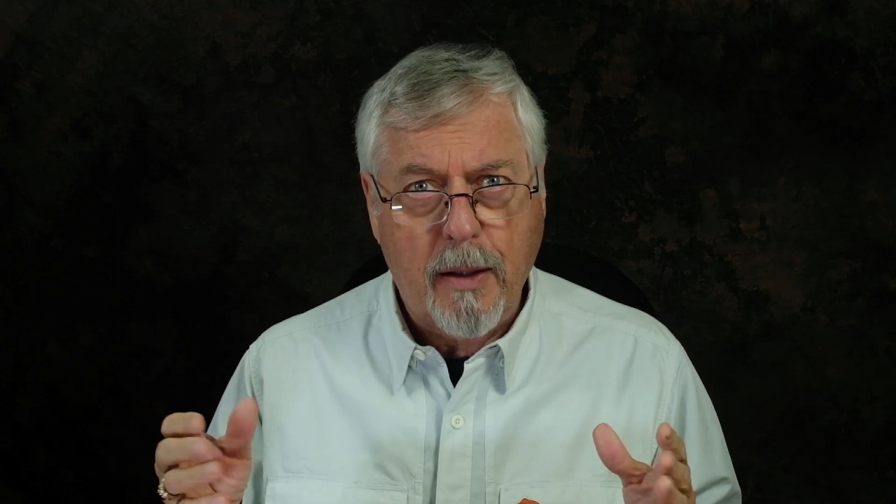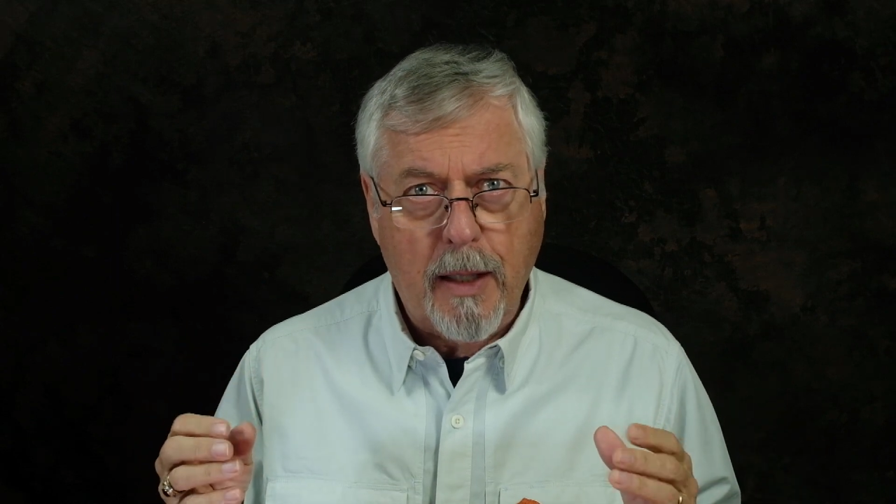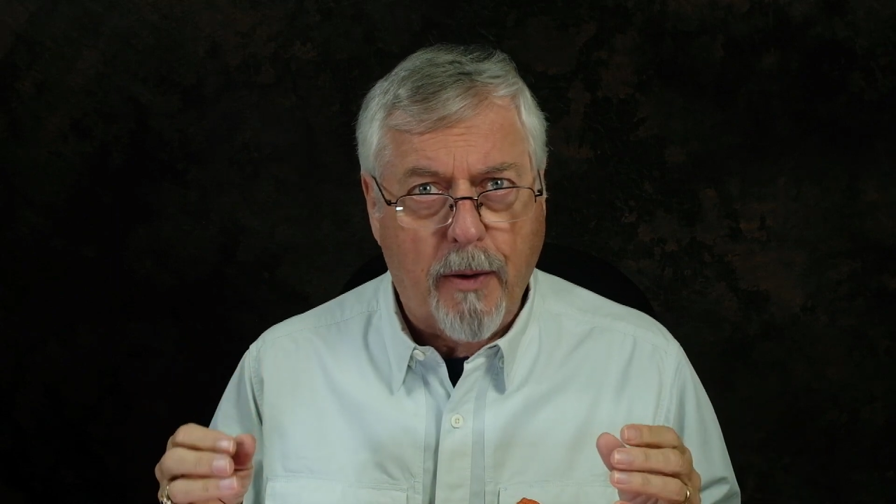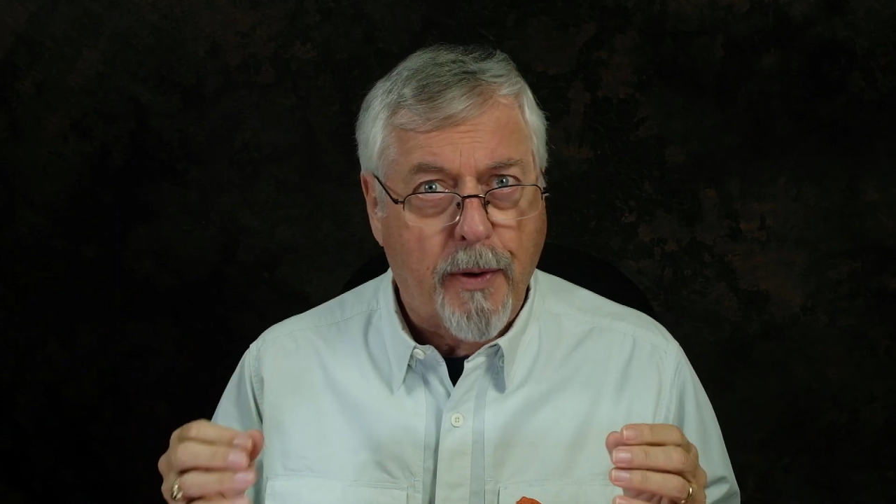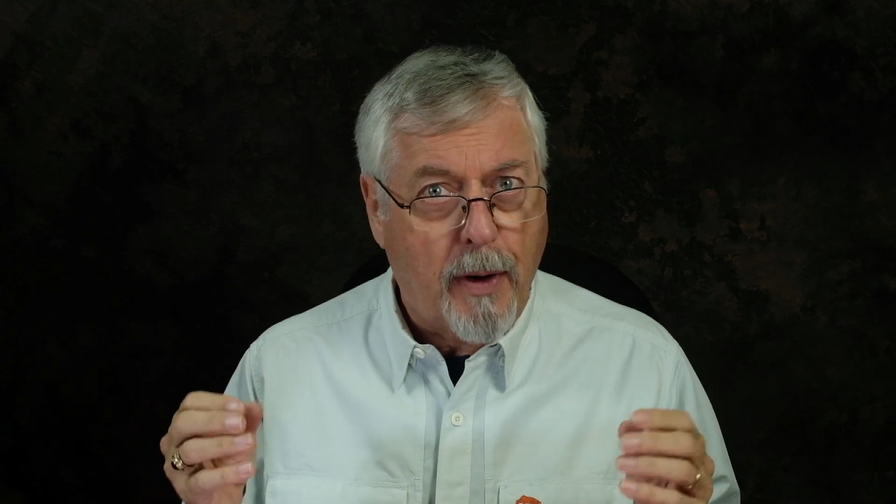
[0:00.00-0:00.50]

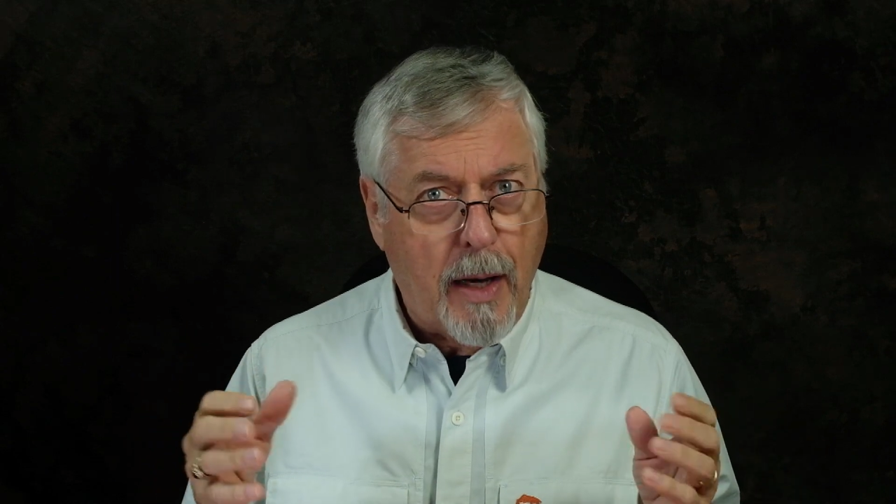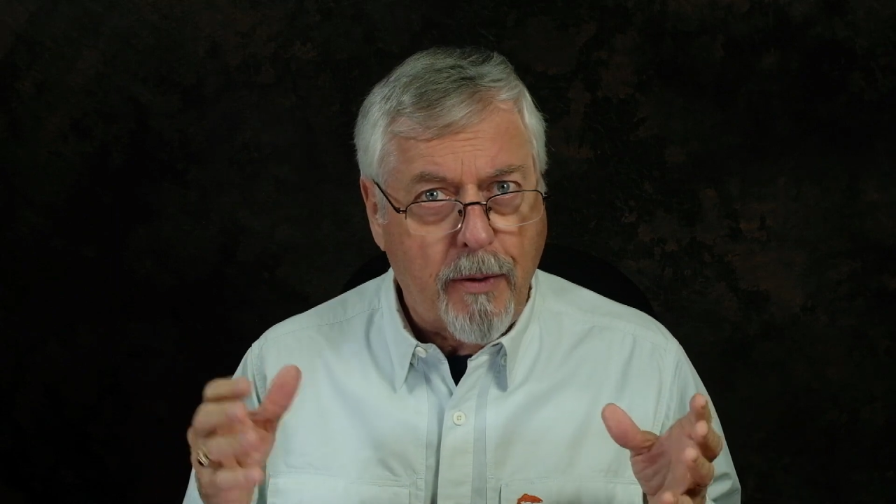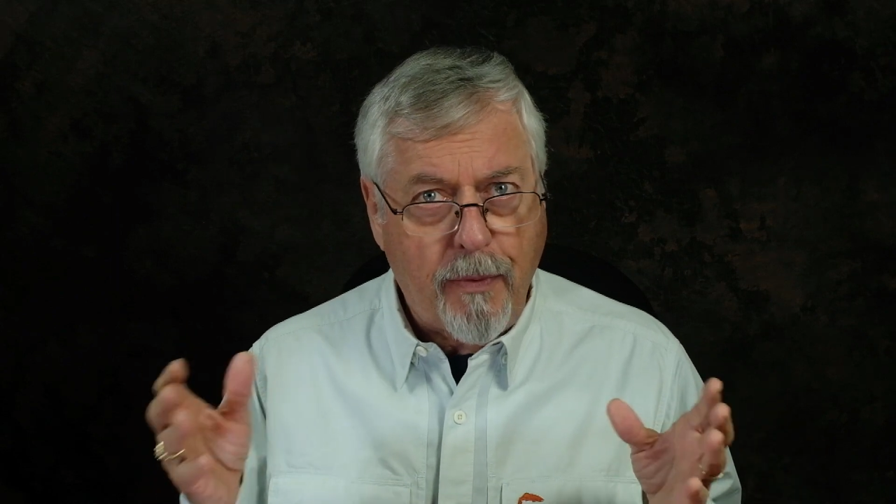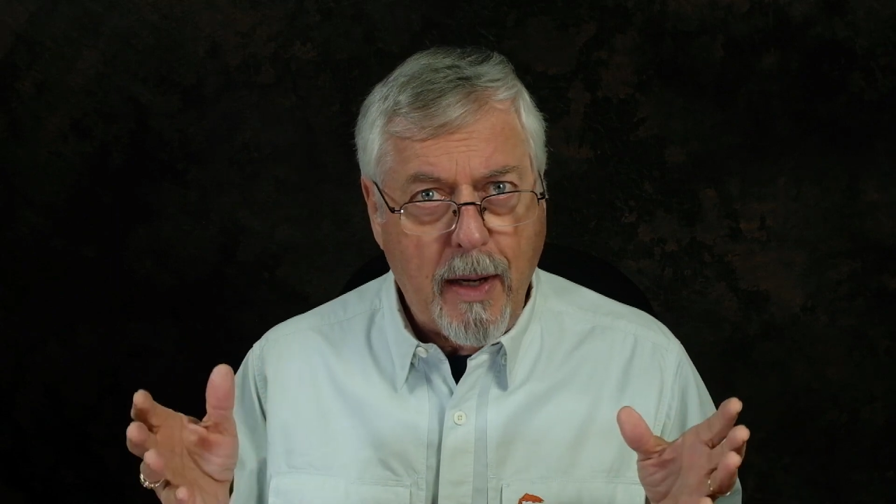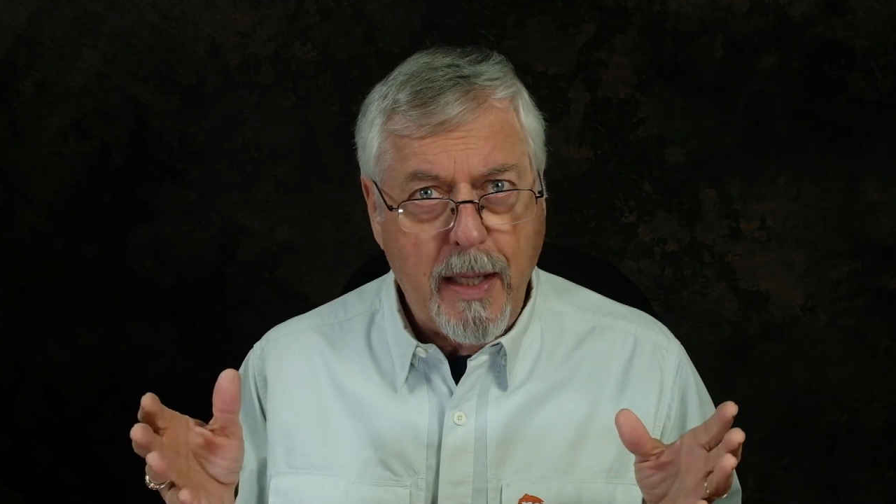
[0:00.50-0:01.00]
Now, there are other
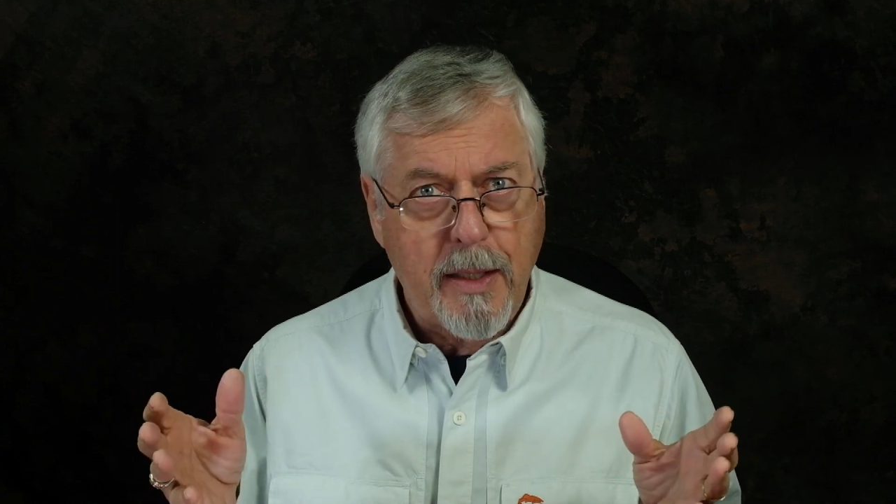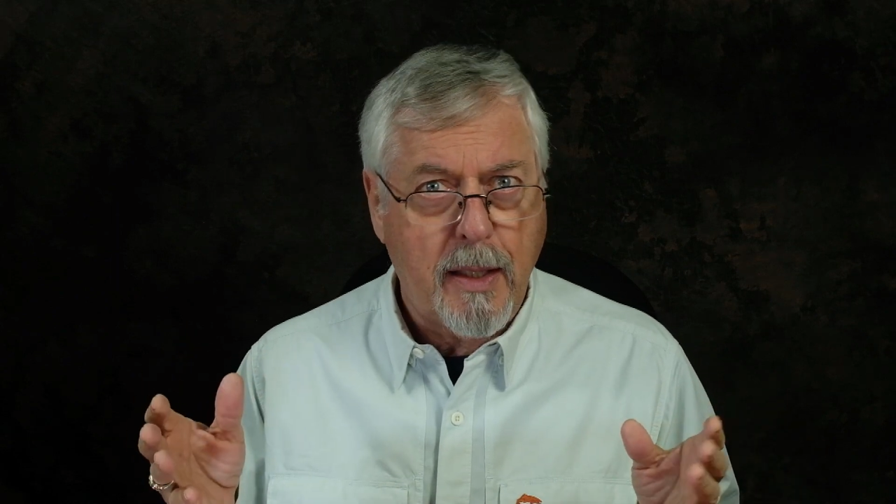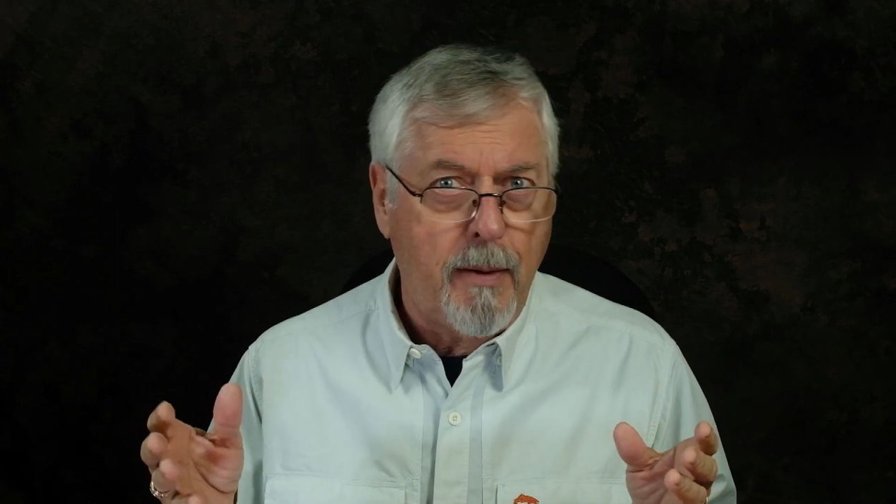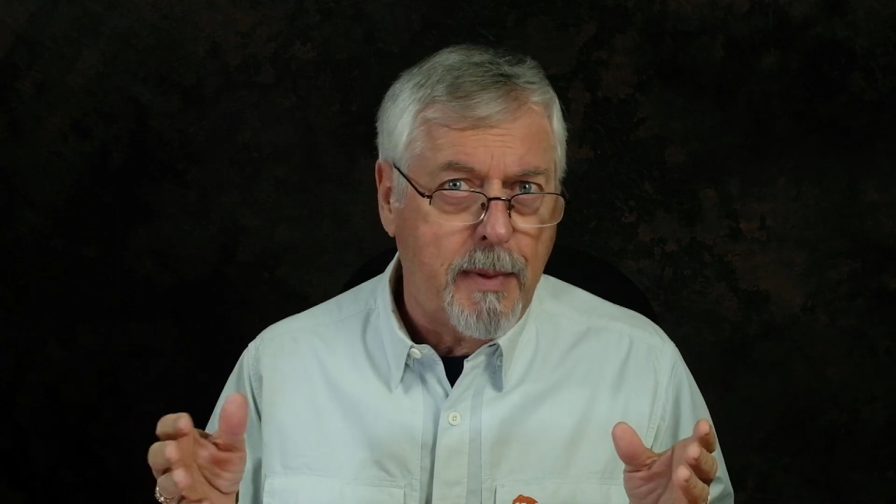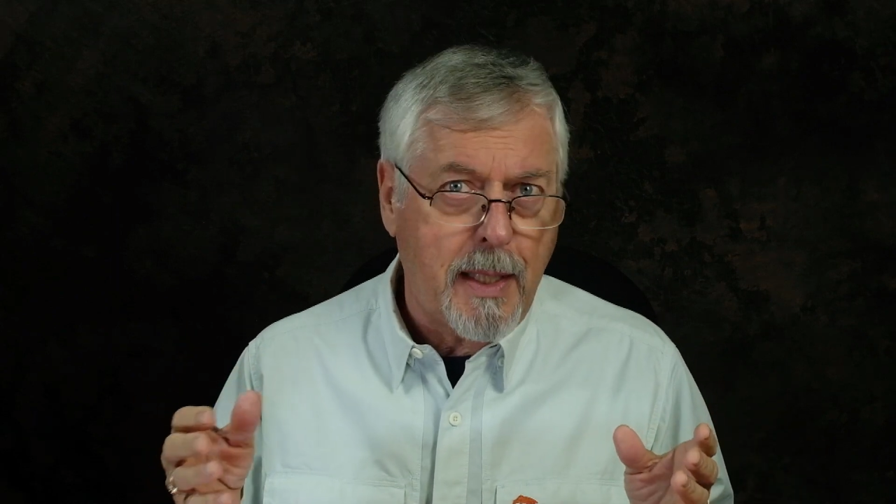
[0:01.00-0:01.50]
flies
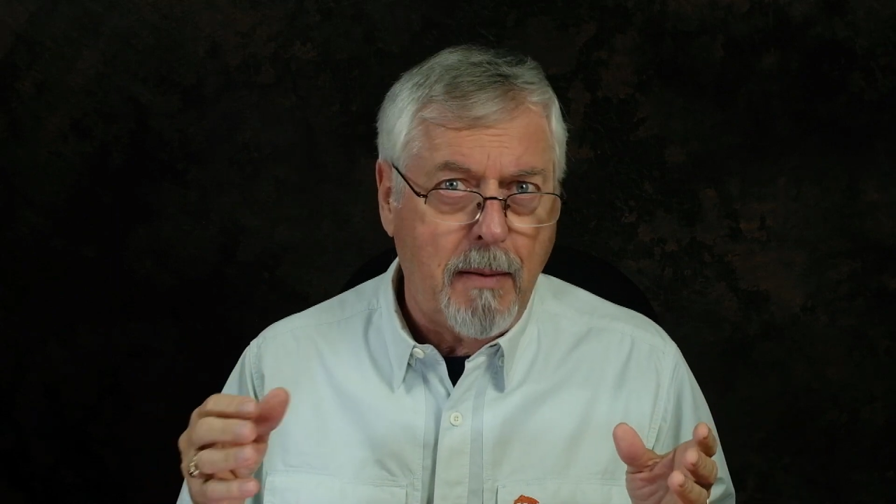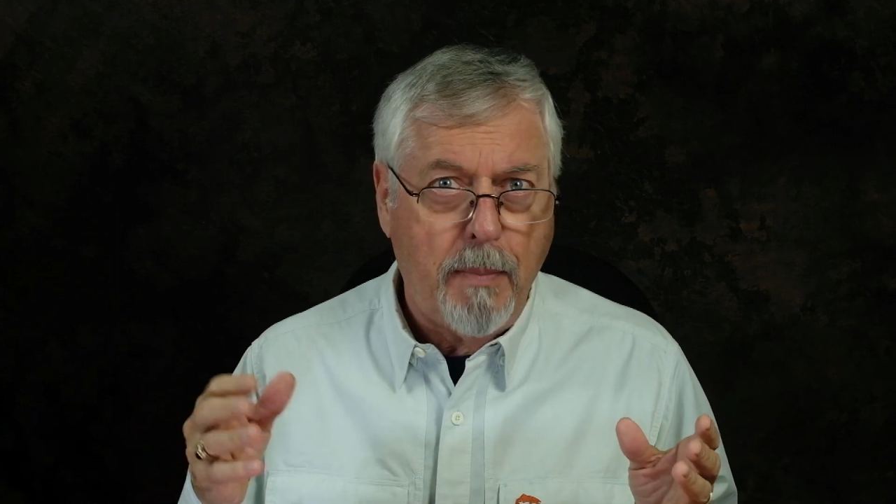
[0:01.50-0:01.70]
that imitate